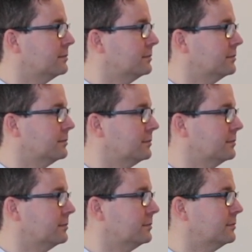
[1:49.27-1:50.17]

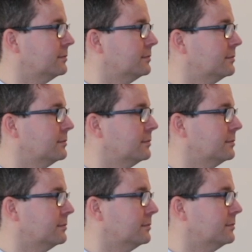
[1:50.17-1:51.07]

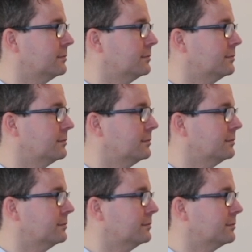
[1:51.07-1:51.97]

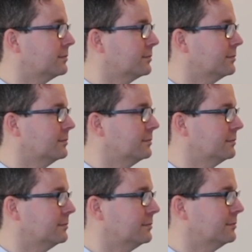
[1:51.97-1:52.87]

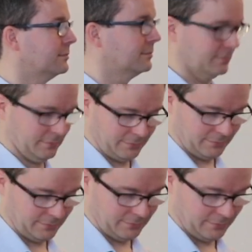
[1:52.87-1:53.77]

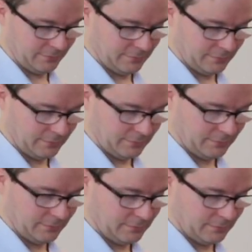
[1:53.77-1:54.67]

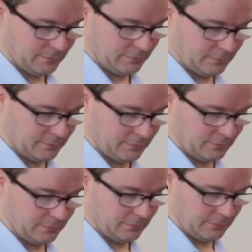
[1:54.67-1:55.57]

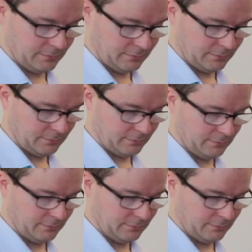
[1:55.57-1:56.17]
[no speech]